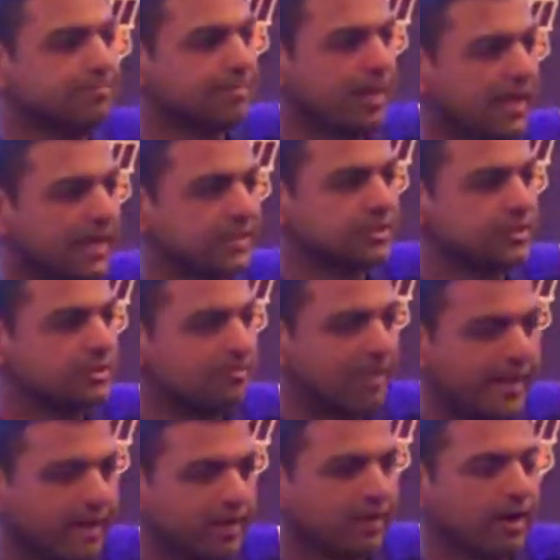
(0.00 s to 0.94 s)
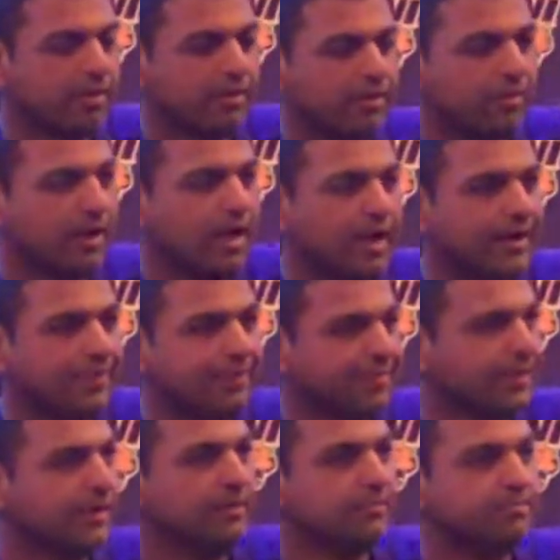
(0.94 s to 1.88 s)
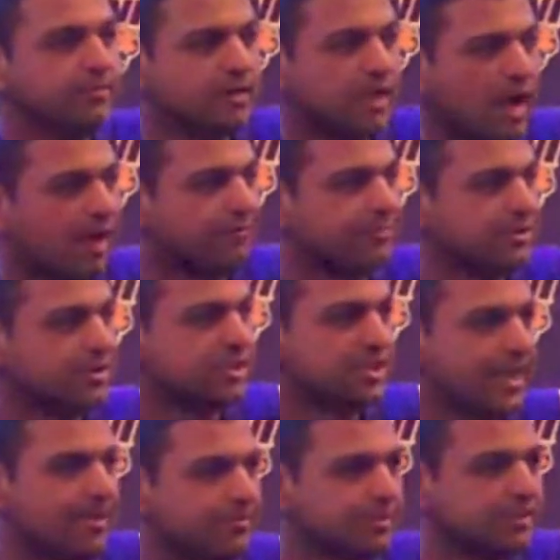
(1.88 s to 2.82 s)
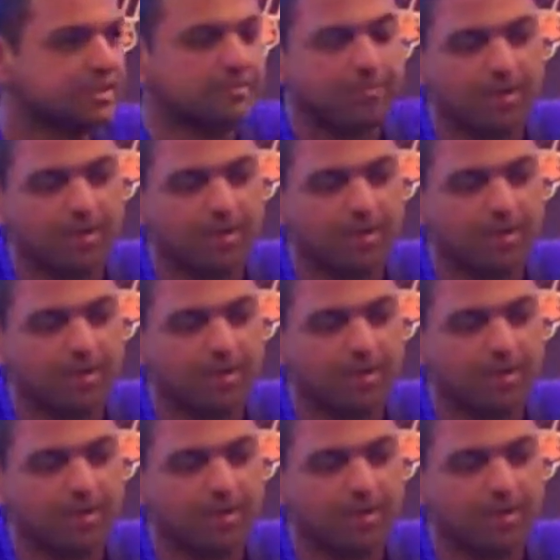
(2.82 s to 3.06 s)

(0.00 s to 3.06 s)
place to make another run at the conference championship.